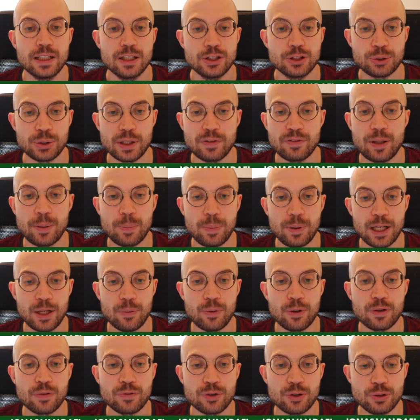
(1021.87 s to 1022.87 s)
So if they play
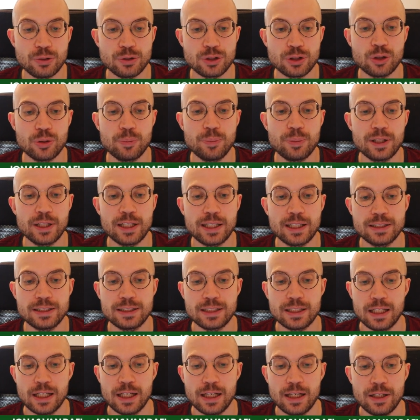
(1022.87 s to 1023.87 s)
one of those openings,
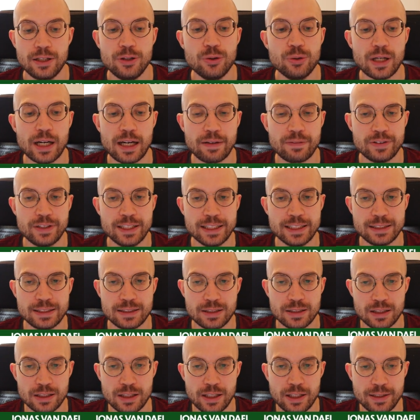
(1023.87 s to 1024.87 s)
you have this
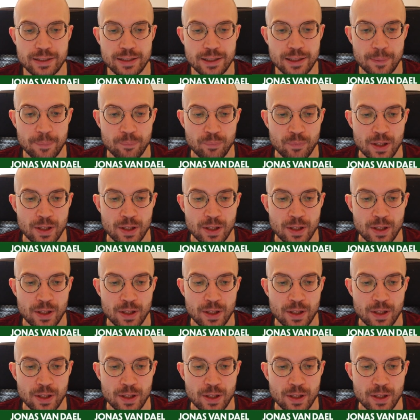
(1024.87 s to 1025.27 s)
idea.